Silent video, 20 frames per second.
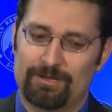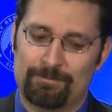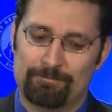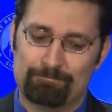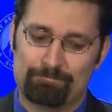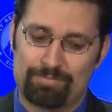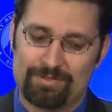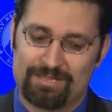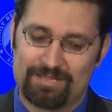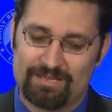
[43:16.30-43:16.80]

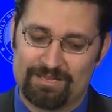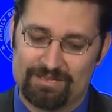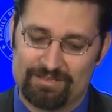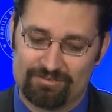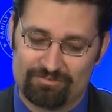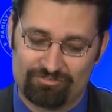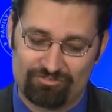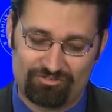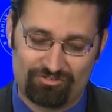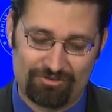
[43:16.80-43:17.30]

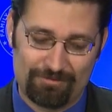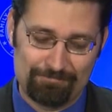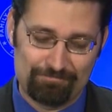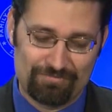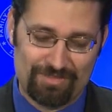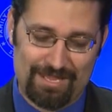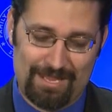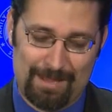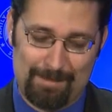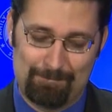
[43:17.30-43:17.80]
because
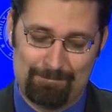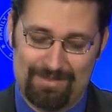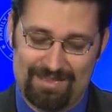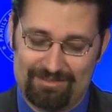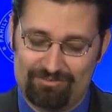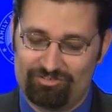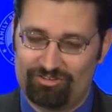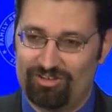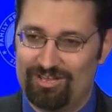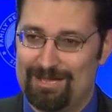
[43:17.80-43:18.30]
it
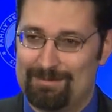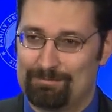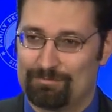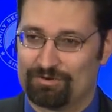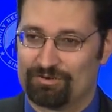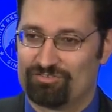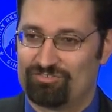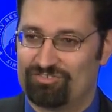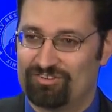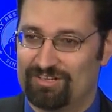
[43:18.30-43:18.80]
makes a lot more
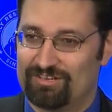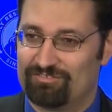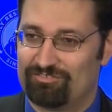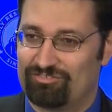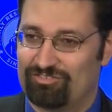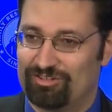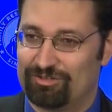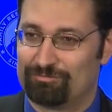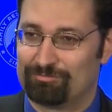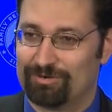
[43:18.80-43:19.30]
sense
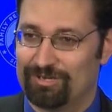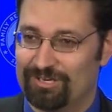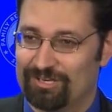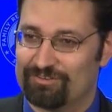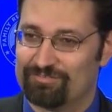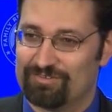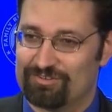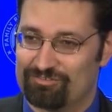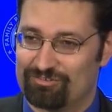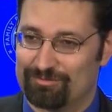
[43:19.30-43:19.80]
than
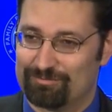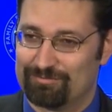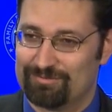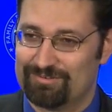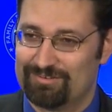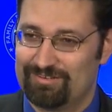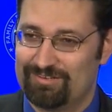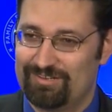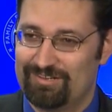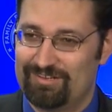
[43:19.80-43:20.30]
relativism.
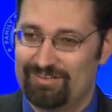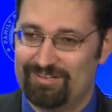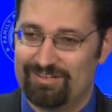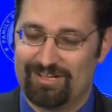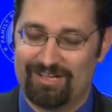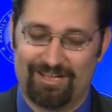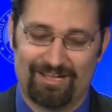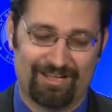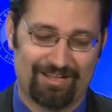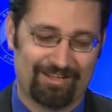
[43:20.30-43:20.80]

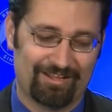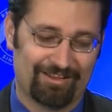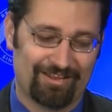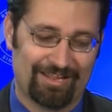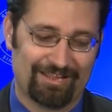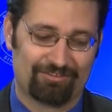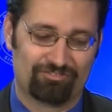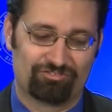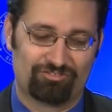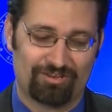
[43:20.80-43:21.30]

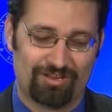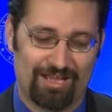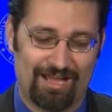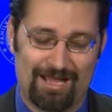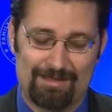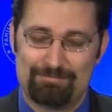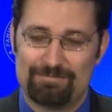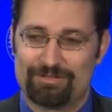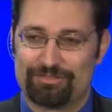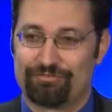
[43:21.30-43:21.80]
Like,
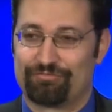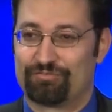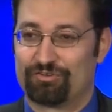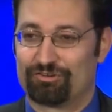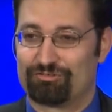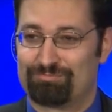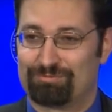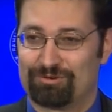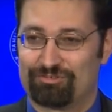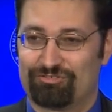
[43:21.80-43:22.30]
I'm not the
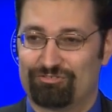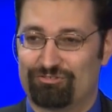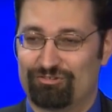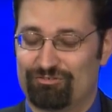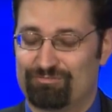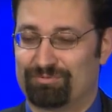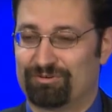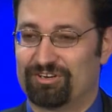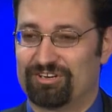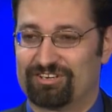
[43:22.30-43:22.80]
first person to have
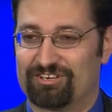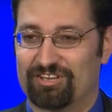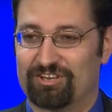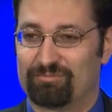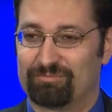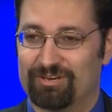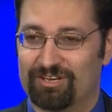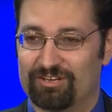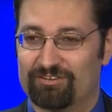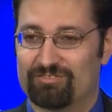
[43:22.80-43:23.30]
predicted that
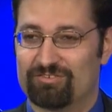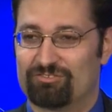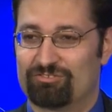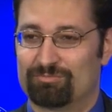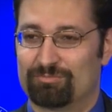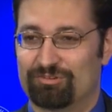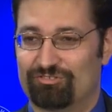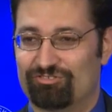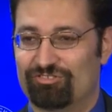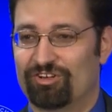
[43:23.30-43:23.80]
relativism
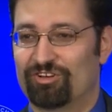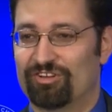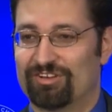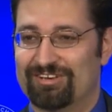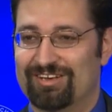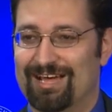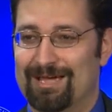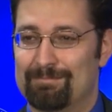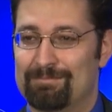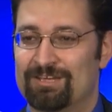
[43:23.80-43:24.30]
would slowly
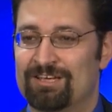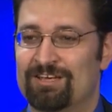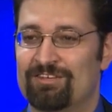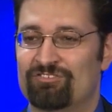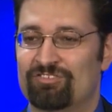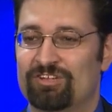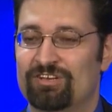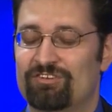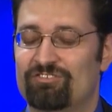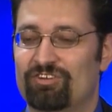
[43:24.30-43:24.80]
die because
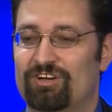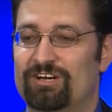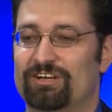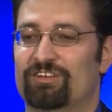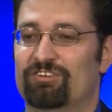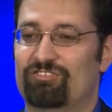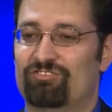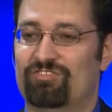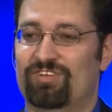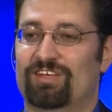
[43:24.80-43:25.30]
it is on
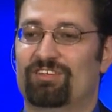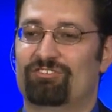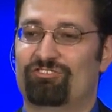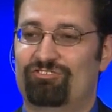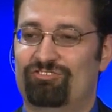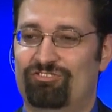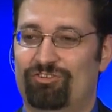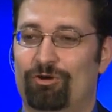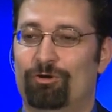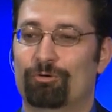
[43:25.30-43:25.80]
its face
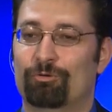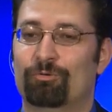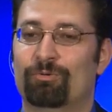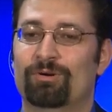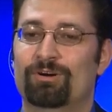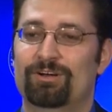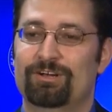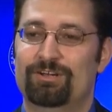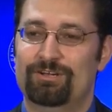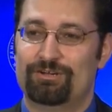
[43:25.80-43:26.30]
so
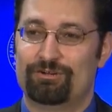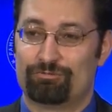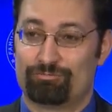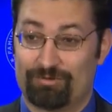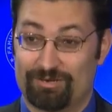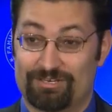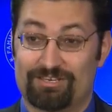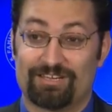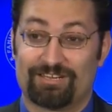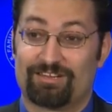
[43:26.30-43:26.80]

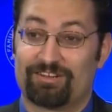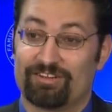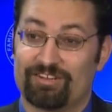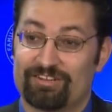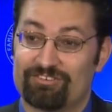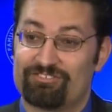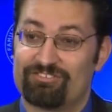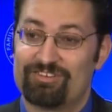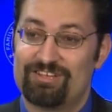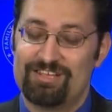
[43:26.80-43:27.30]

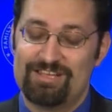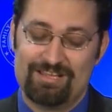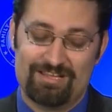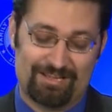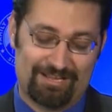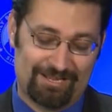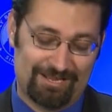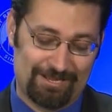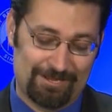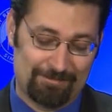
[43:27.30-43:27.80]
ridiculous.
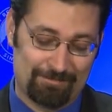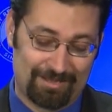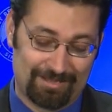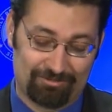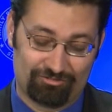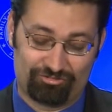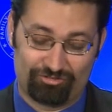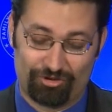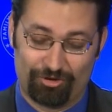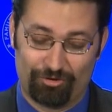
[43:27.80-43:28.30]
And
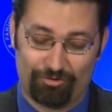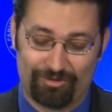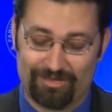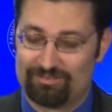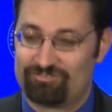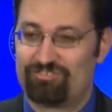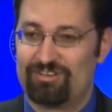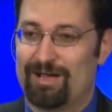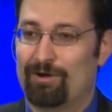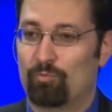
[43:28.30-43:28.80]
so
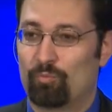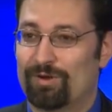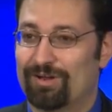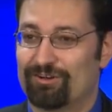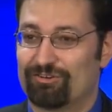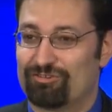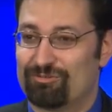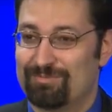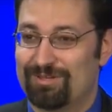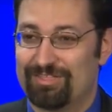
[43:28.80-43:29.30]
it's not
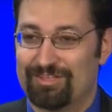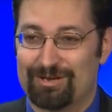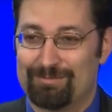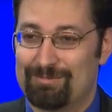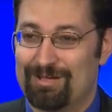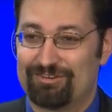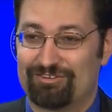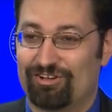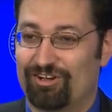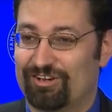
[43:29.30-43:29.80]
weird to me that I'm
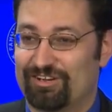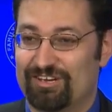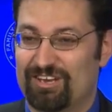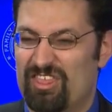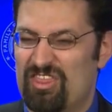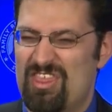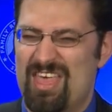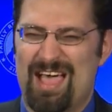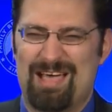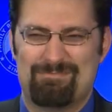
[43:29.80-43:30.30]
not talking to
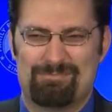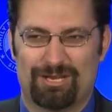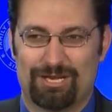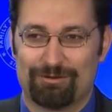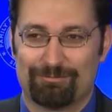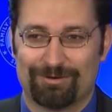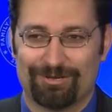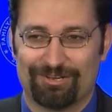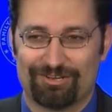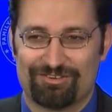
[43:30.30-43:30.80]
that many
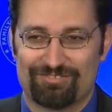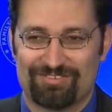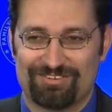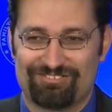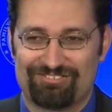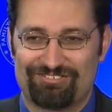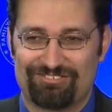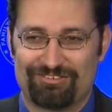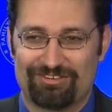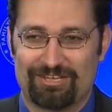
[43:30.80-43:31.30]

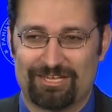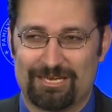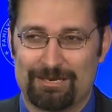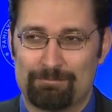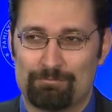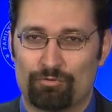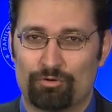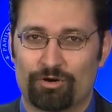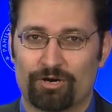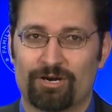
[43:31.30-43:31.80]
relativists
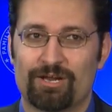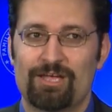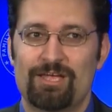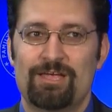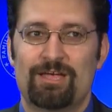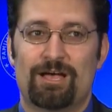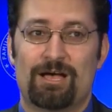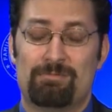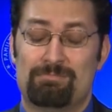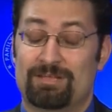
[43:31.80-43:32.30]
anymore.
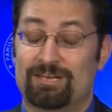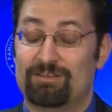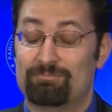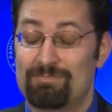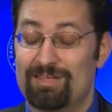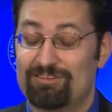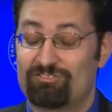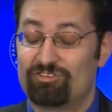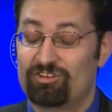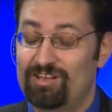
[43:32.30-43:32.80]
And it
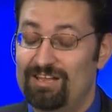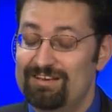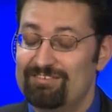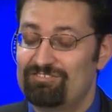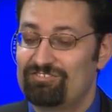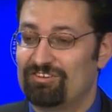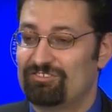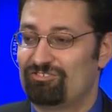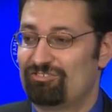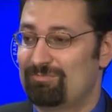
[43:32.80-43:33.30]
makes a lot of
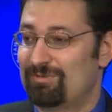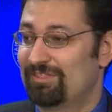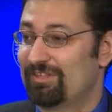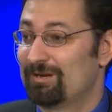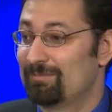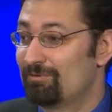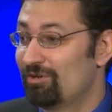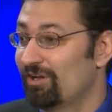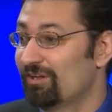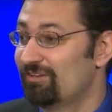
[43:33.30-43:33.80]
sense to me that I'm
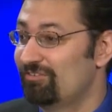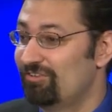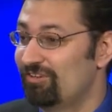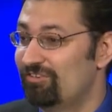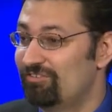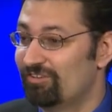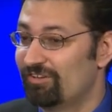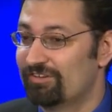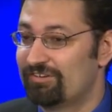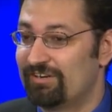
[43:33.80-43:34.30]
talking to
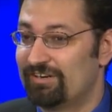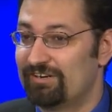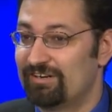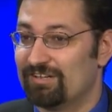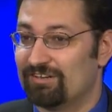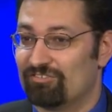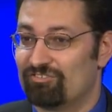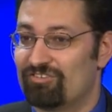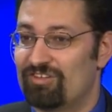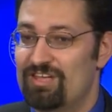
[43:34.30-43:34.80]

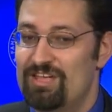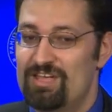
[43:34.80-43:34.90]
utilitarians.